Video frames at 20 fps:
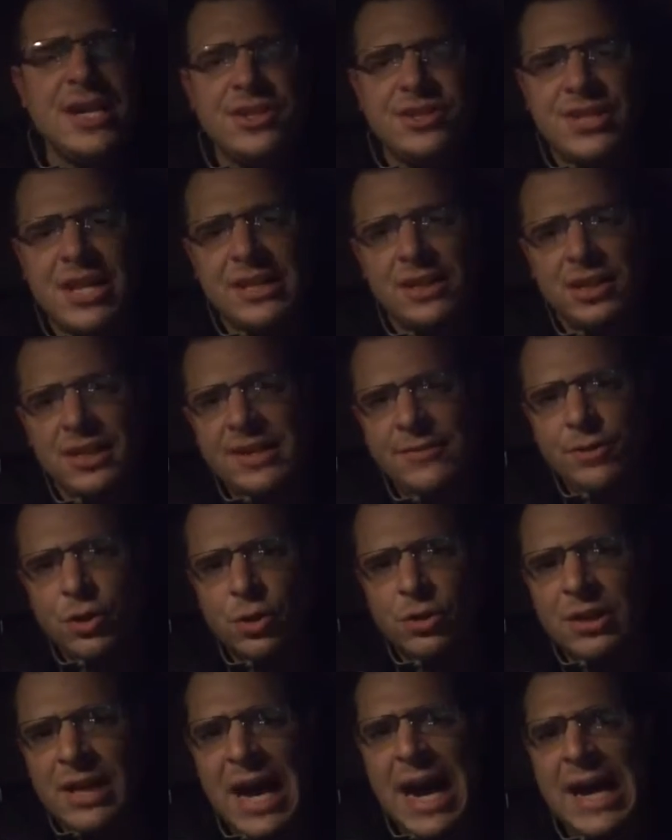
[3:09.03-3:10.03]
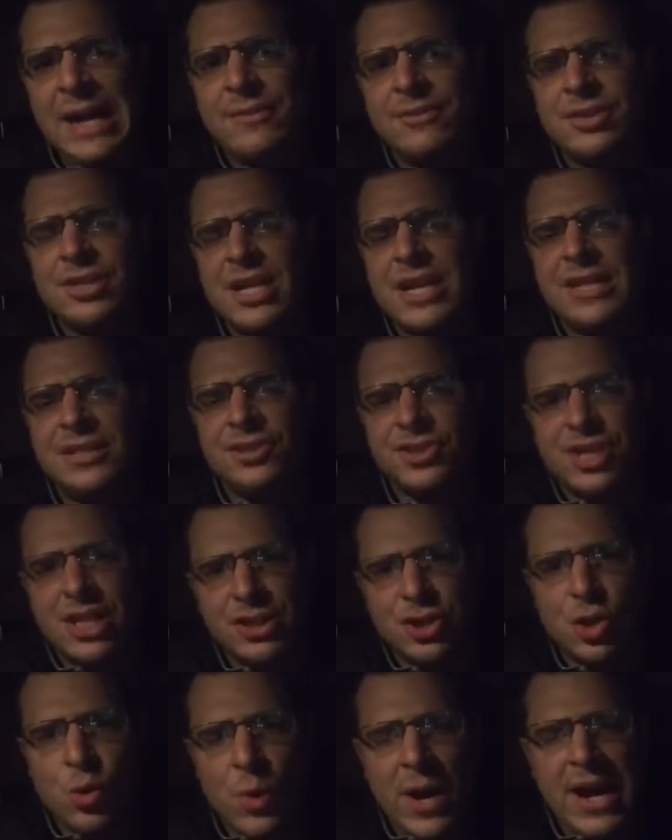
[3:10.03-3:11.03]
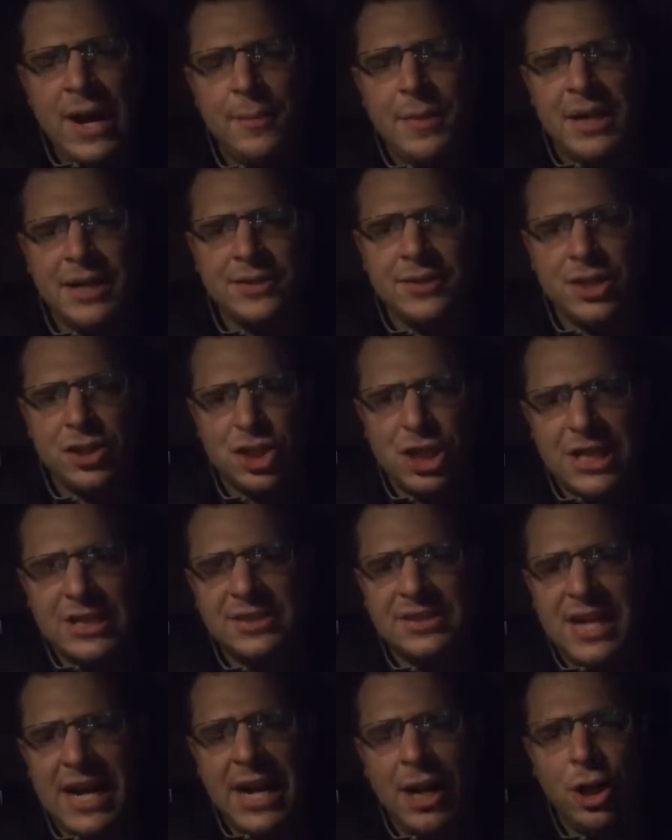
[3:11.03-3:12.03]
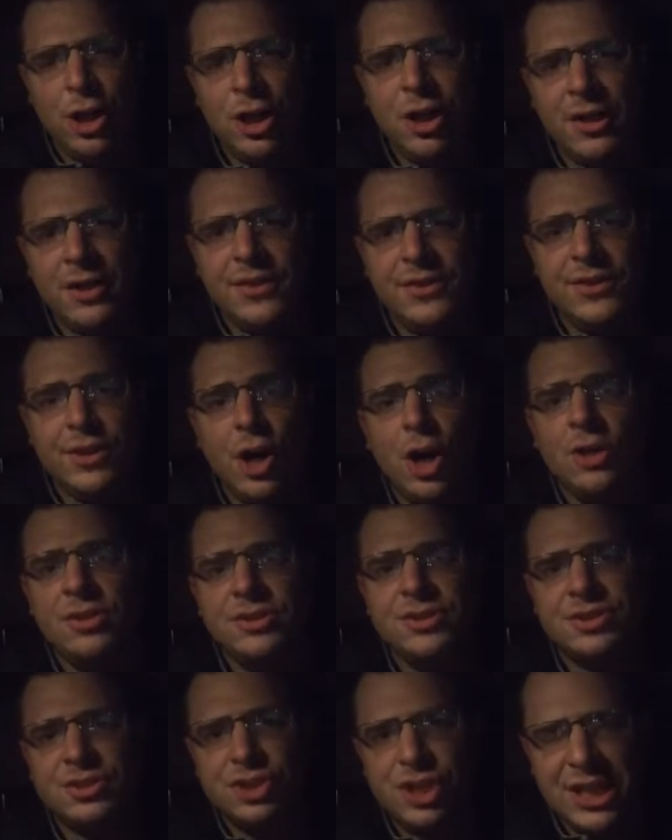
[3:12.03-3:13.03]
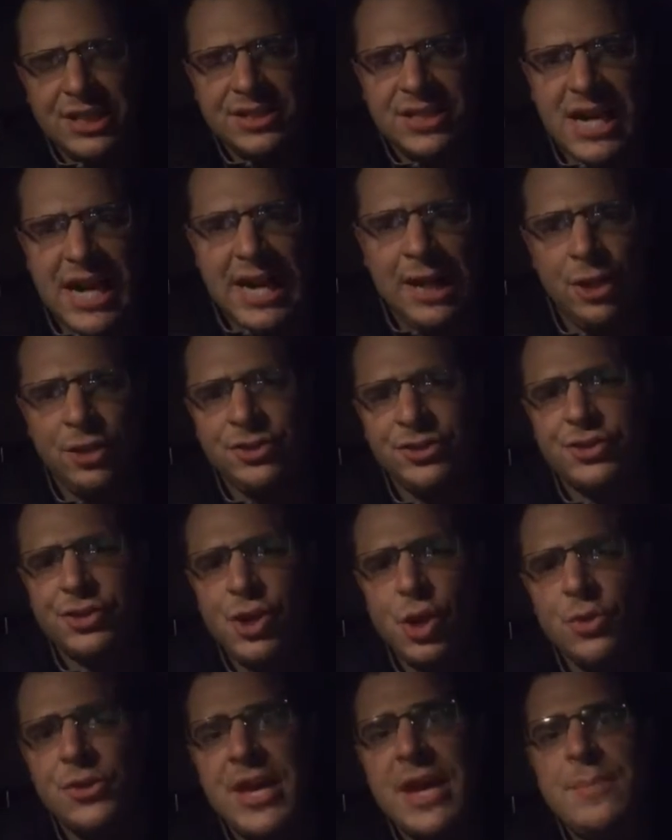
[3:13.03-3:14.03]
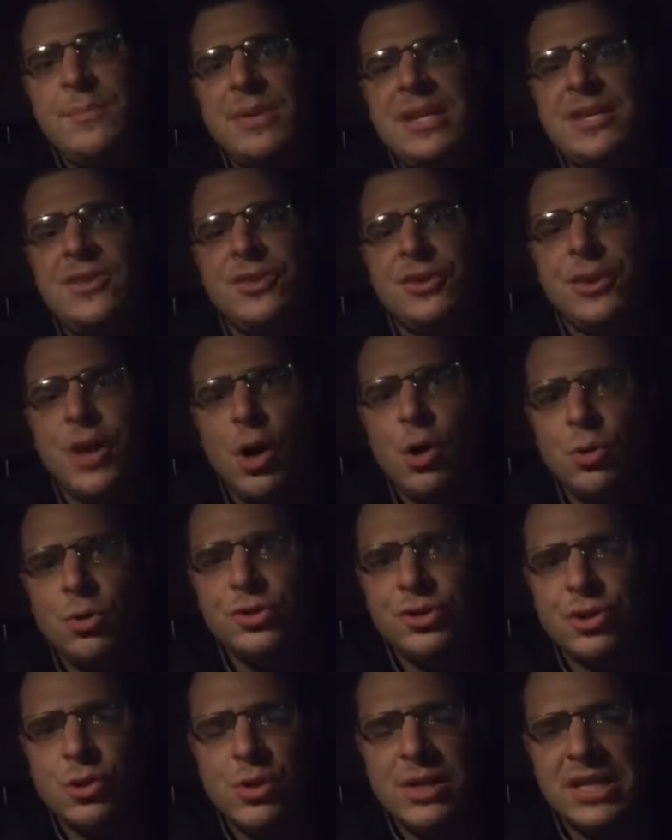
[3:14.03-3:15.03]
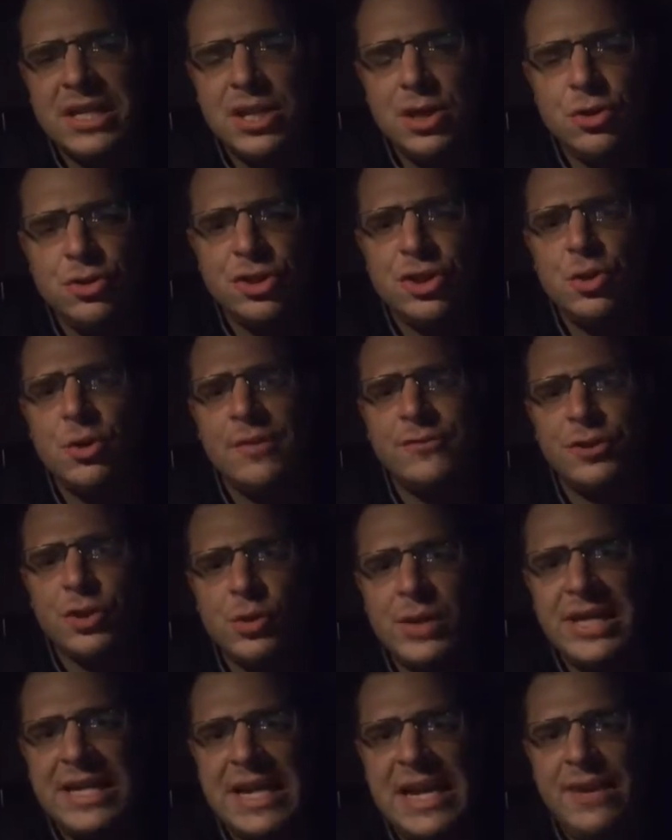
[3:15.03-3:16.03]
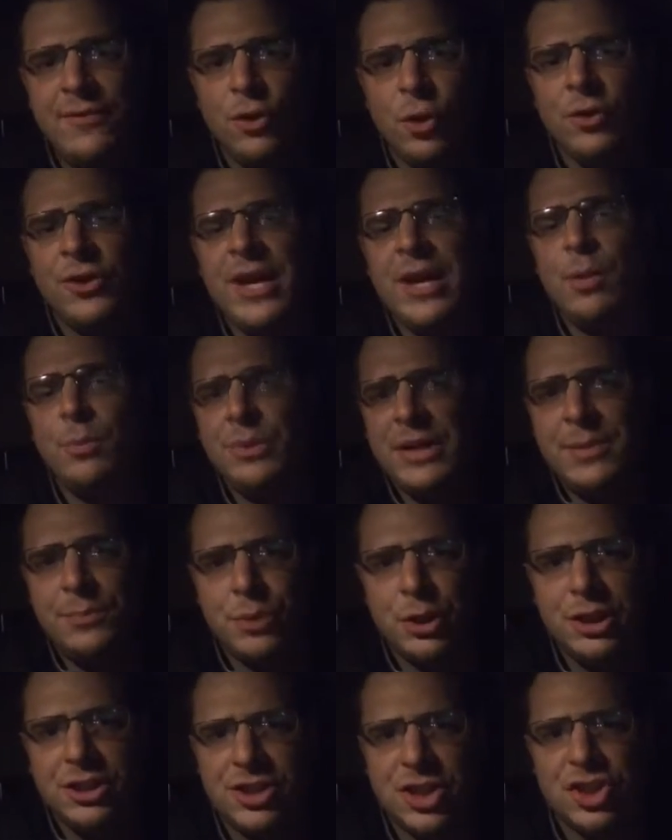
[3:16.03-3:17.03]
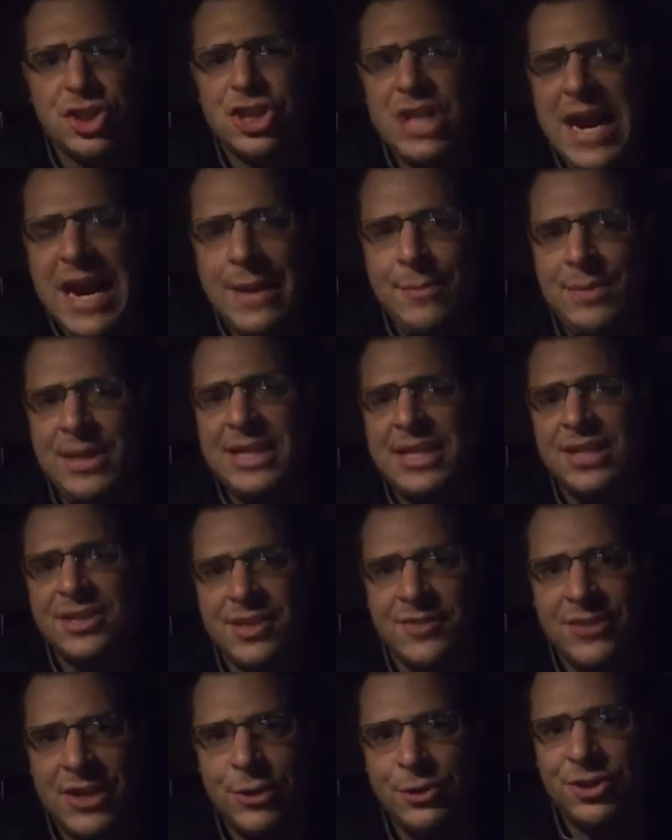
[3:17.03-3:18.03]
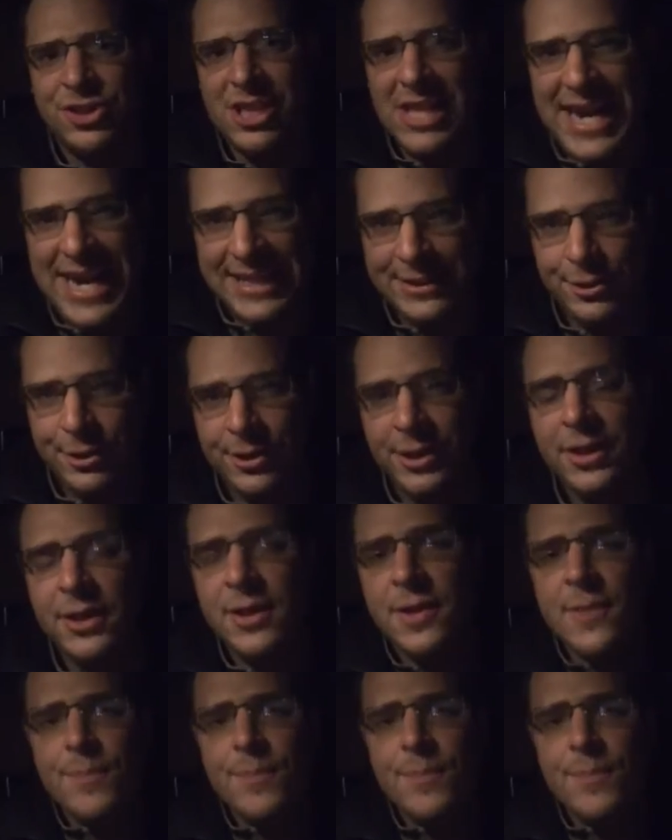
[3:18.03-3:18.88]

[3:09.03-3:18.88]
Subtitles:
said, "Live your lives in such a way among the Gentiles, though they be those who accuse you of doing evil, they'll be put to shame because of their slander."